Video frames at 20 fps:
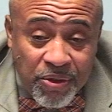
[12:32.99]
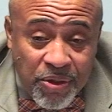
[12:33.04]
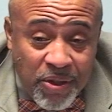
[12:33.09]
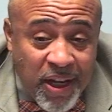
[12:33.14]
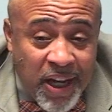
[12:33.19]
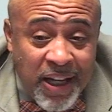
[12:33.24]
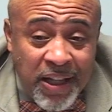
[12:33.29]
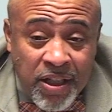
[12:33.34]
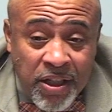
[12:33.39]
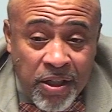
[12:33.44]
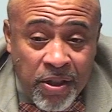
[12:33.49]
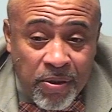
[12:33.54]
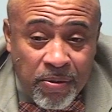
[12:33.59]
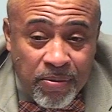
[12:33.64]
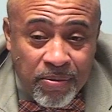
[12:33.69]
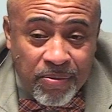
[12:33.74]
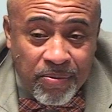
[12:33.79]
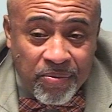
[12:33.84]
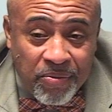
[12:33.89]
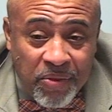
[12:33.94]
You got to go.
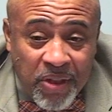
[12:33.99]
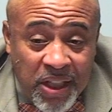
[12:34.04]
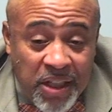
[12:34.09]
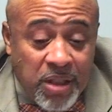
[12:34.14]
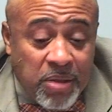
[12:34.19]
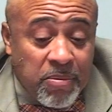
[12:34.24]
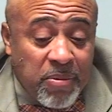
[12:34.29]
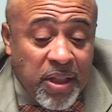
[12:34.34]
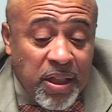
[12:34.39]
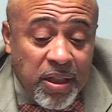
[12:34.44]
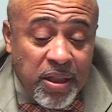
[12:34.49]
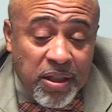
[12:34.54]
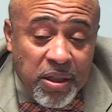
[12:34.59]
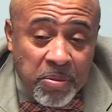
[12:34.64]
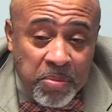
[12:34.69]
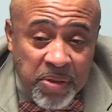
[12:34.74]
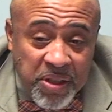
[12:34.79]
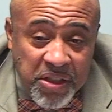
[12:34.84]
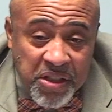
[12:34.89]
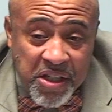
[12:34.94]
And you may end
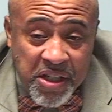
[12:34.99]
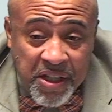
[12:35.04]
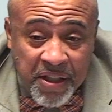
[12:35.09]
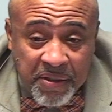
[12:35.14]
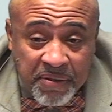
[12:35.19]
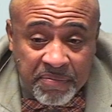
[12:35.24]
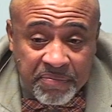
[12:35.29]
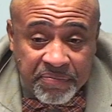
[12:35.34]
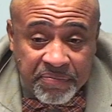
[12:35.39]
up in jail.